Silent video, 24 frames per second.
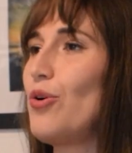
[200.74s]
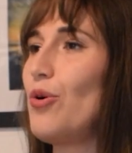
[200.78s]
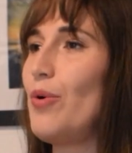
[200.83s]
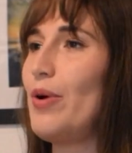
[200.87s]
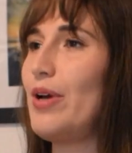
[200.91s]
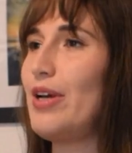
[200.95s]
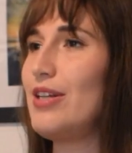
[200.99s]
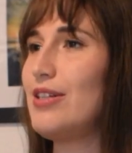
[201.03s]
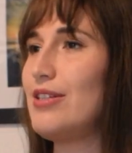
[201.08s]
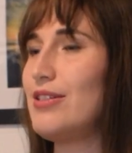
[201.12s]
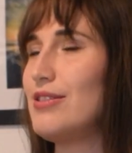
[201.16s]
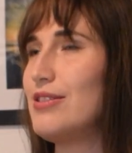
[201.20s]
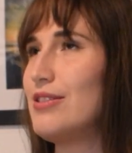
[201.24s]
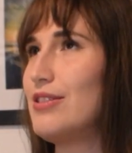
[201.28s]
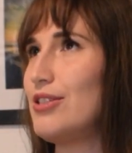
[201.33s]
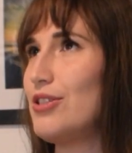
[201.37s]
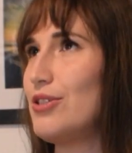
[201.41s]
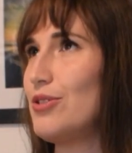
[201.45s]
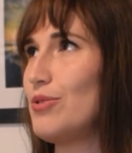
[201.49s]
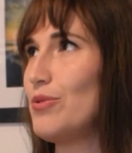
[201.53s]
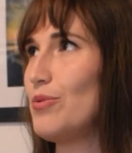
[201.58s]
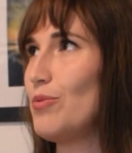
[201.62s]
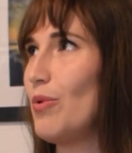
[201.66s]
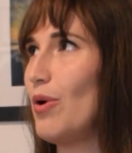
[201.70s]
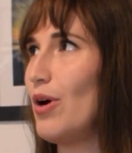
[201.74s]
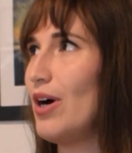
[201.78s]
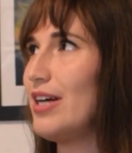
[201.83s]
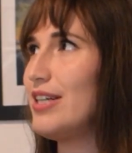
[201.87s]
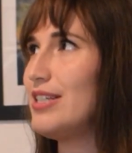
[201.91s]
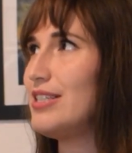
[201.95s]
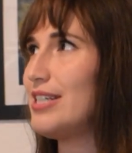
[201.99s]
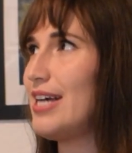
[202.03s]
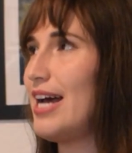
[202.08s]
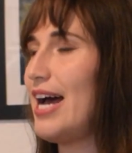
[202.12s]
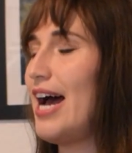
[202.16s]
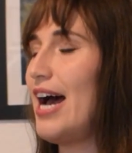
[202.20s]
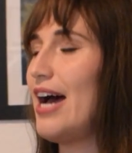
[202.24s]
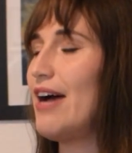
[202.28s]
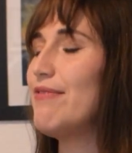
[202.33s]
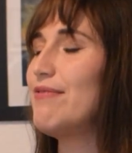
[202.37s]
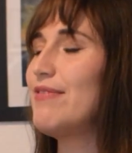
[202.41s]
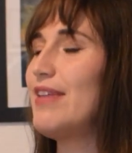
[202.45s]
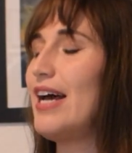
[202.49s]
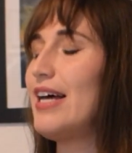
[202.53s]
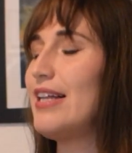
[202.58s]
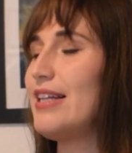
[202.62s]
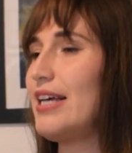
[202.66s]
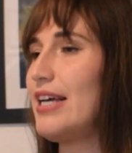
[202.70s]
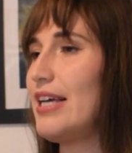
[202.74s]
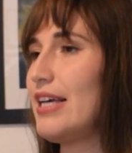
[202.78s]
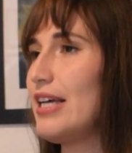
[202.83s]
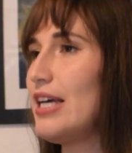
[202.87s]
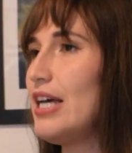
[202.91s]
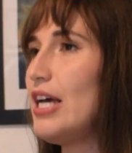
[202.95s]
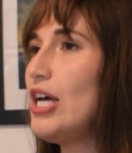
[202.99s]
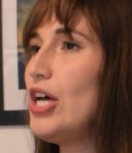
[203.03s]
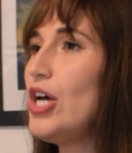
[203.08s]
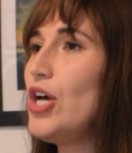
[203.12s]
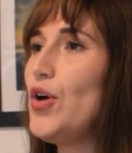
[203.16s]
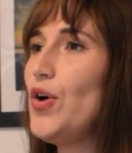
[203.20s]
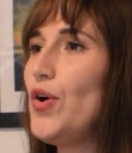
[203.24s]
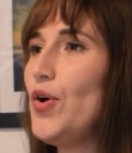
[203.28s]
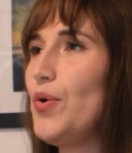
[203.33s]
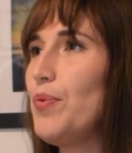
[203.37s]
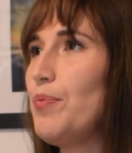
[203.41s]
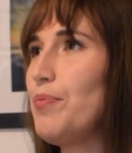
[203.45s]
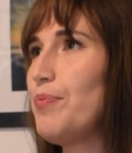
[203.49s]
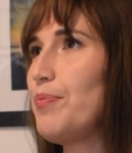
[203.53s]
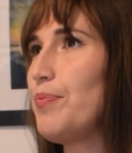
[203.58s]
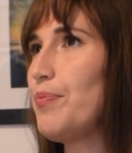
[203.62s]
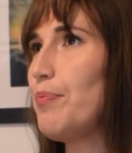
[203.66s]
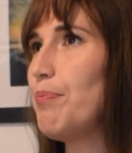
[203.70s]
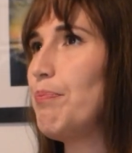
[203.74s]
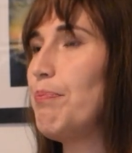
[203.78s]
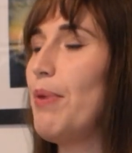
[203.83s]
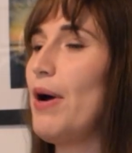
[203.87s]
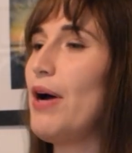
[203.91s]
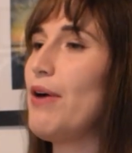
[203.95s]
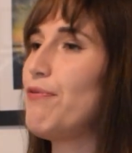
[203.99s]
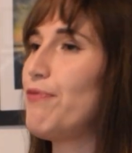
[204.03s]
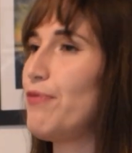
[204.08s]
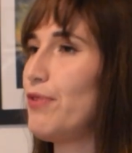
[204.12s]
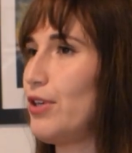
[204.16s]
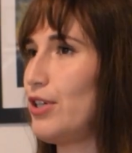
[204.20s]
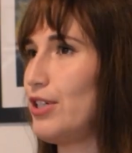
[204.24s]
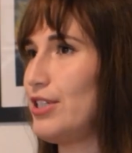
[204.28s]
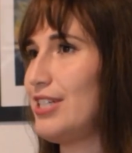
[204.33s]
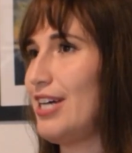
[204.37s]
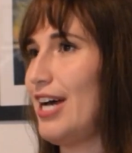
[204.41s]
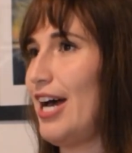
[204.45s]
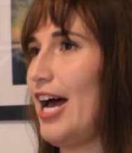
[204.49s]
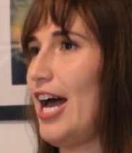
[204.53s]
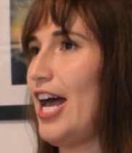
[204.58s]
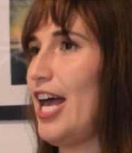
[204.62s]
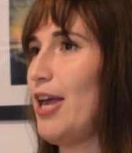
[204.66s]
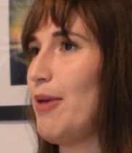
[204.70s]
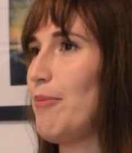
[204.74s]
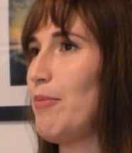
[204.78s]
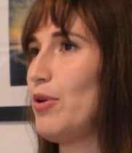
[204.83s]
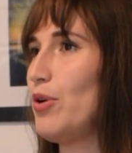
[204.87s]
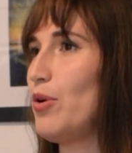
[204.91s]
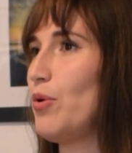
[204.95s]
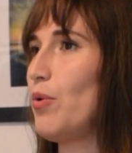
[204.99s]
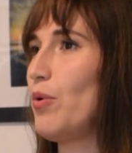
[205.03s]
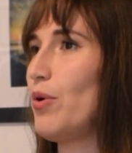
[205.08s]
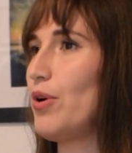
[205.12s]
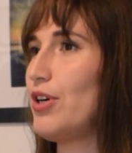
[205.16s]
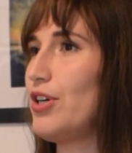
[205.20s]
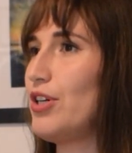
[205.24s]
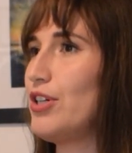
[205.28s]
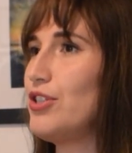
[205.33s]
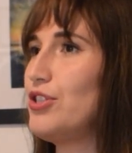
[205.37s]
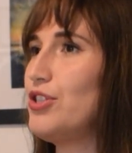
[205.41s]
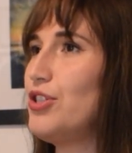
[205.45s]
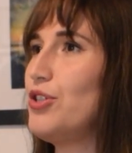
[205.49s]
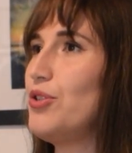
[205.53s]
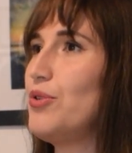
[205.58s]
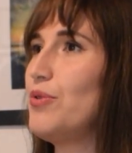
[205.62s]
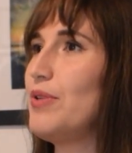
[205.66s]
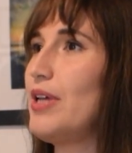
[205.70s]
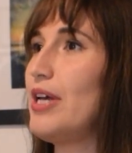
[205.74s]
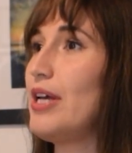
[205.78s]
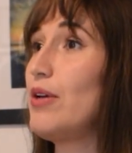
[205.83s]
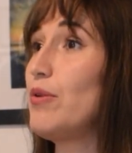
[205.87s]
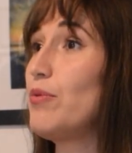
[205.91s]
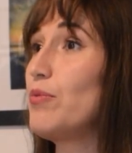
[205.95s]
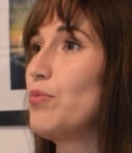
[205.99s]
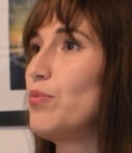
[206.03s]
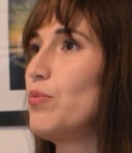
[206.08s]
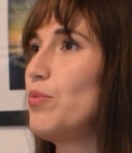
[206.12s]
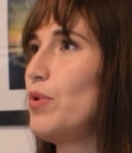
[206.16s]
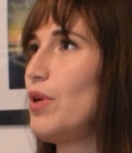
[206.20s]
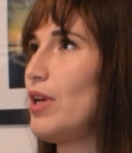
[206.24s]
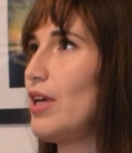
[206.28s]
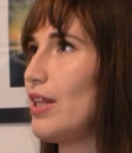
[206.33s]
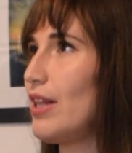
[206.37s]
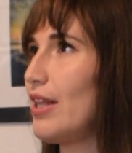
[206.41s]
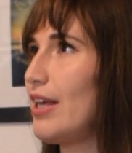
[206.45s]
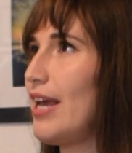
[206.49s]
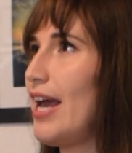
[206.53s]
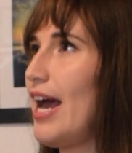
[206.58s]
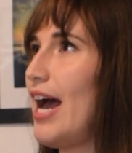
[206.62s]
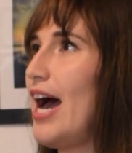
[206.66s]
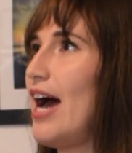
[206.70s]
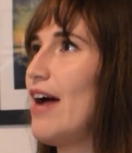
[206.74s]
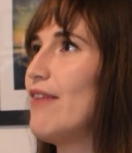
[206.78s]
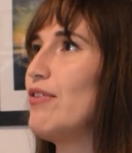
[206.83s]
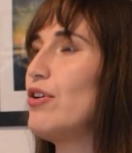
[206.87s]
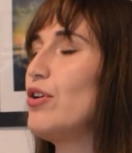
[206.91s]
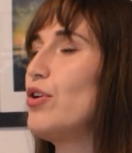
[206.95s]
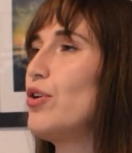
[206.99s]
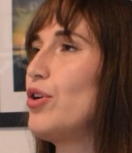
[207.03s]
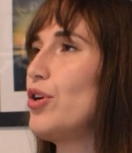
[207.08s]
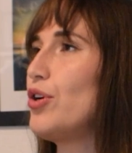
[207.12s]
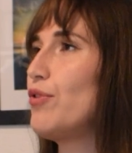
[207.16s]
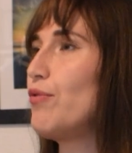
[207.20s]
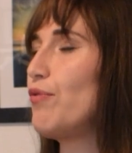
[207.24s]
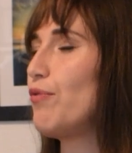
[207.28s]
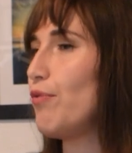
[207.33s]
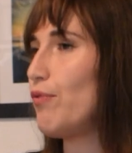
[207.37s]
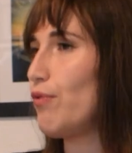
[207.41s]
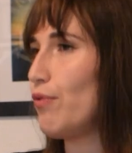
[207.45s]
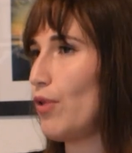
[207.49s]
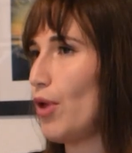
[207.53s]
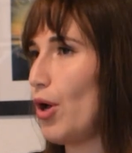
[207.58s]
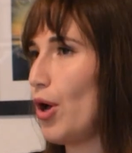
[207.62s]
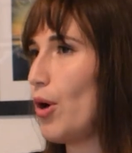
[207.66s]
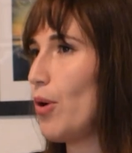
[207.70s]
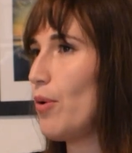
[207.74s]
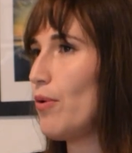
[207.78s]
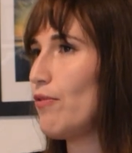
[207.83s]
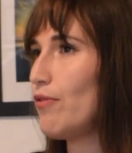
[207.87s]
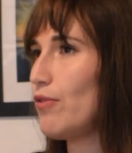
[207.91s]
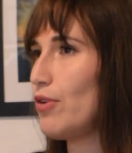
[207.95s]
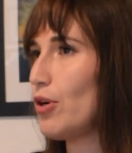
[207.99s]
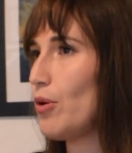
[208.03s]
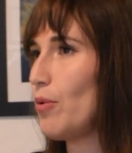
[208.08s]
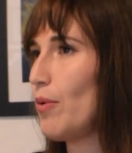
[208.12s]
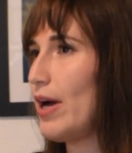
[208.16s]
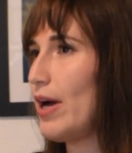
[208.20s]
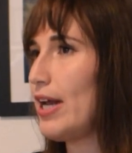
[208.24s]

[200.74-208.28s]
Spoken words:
going to want to have that buffer time in order to really have a good flow of your